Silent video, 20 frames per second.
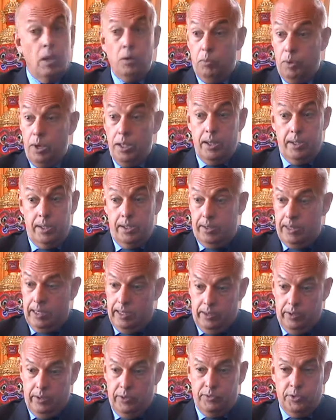Well,
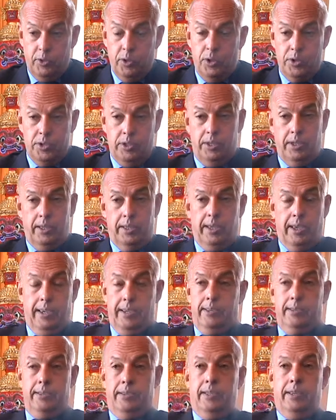uh, of course, uh,
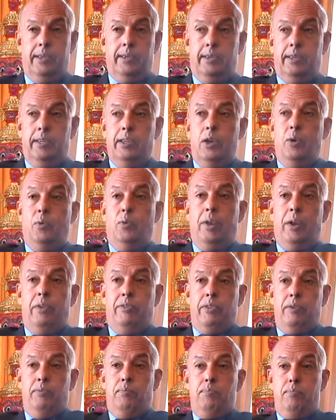it's uh, one
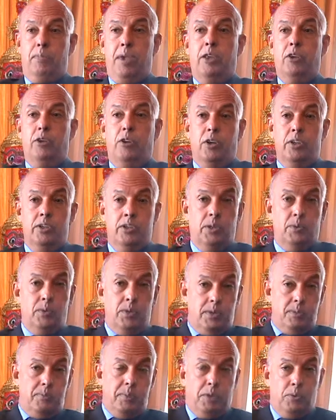of the main
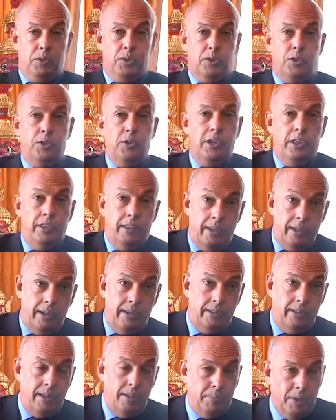consequences, but we're talking then
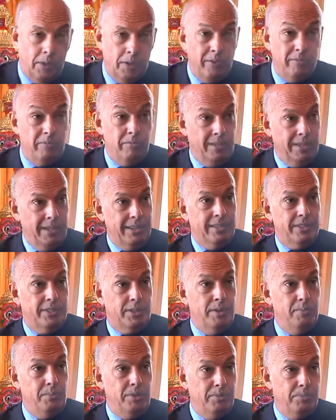an, about a, an
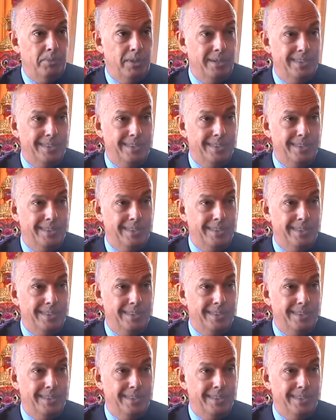extremely big